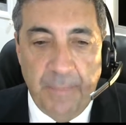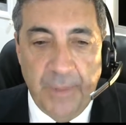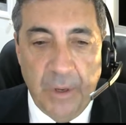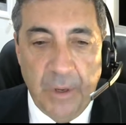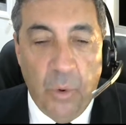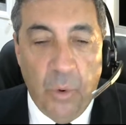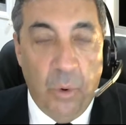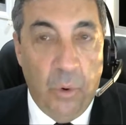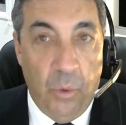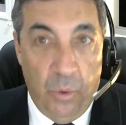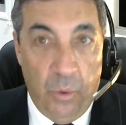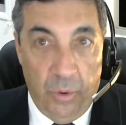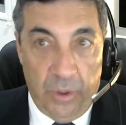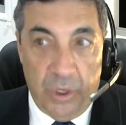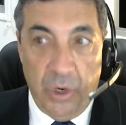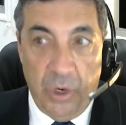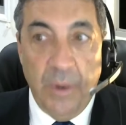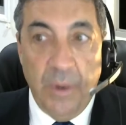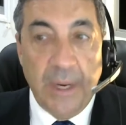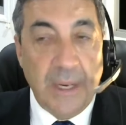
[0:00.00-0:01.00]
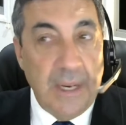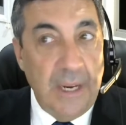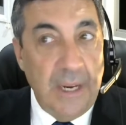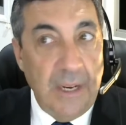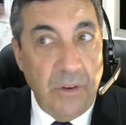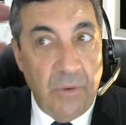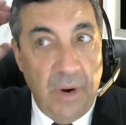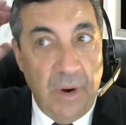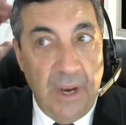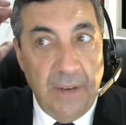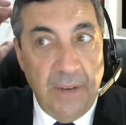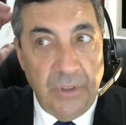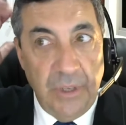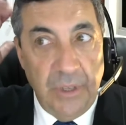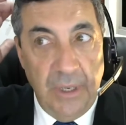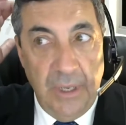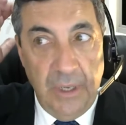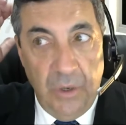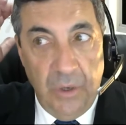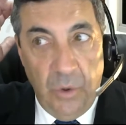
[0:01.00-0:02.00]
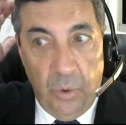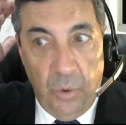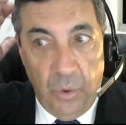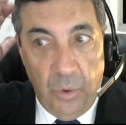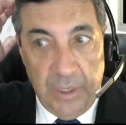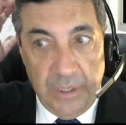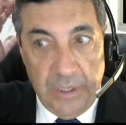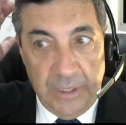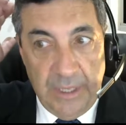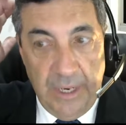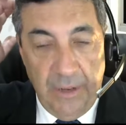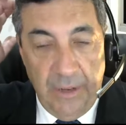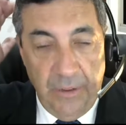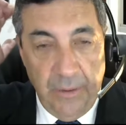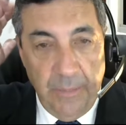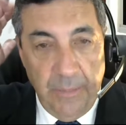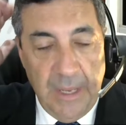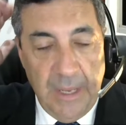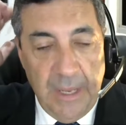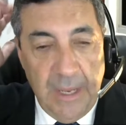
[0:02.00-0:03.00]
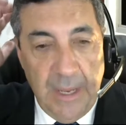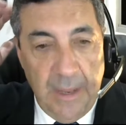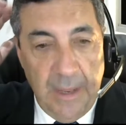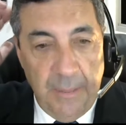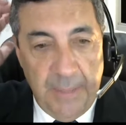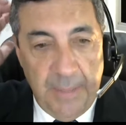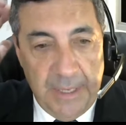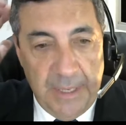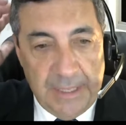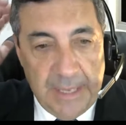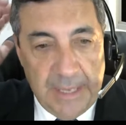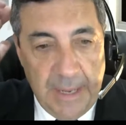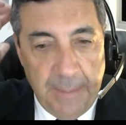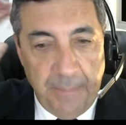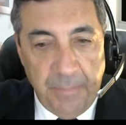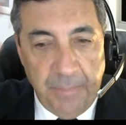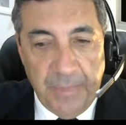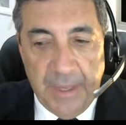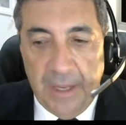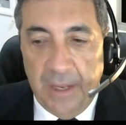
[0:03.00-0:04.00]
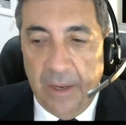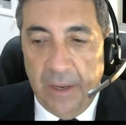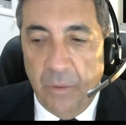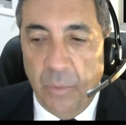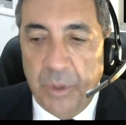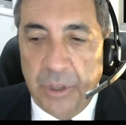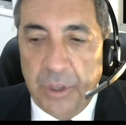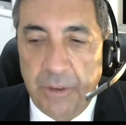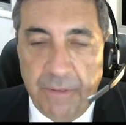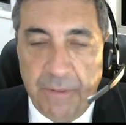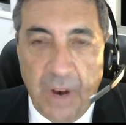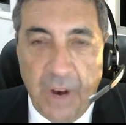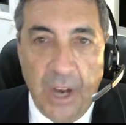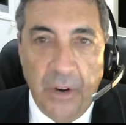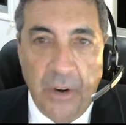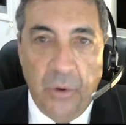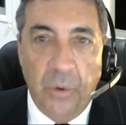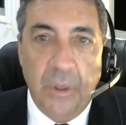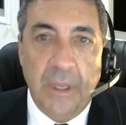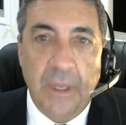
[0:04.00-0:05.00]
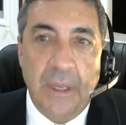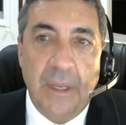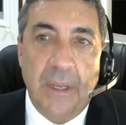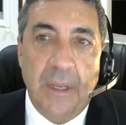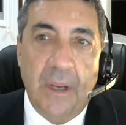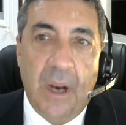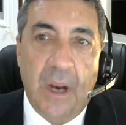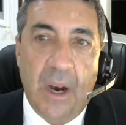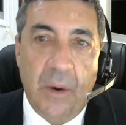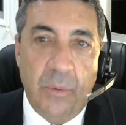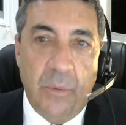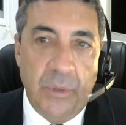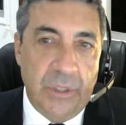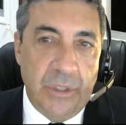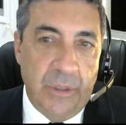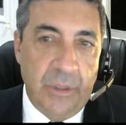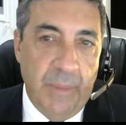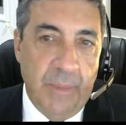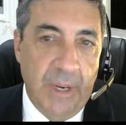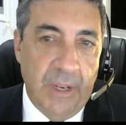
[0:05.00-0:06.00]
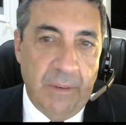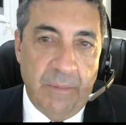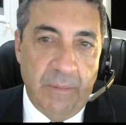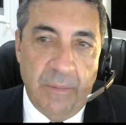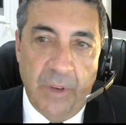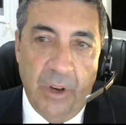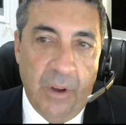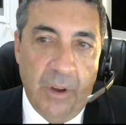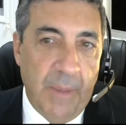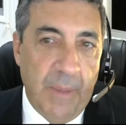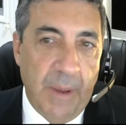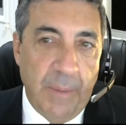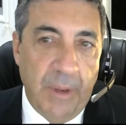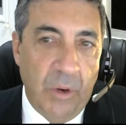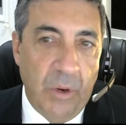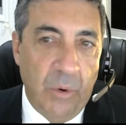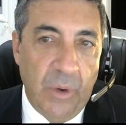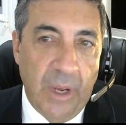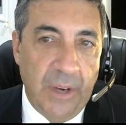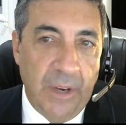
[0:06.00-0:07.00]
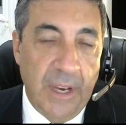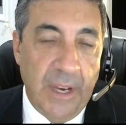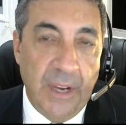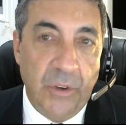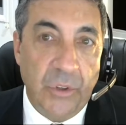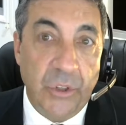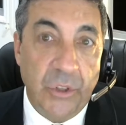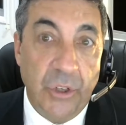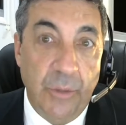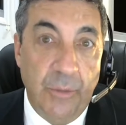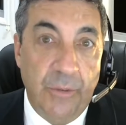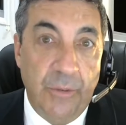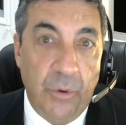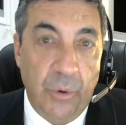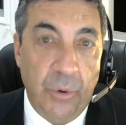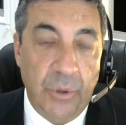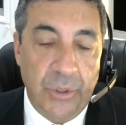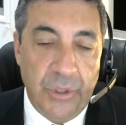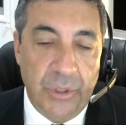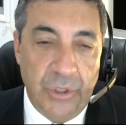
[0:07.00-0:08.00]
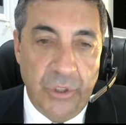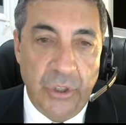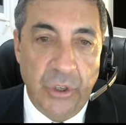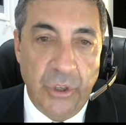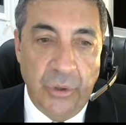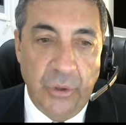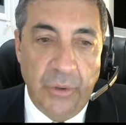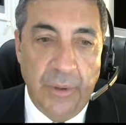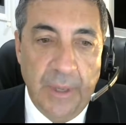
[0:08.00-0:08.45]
or correct any drafts or consider them. But with your final, I would submit it, maybe a day or two before it's due,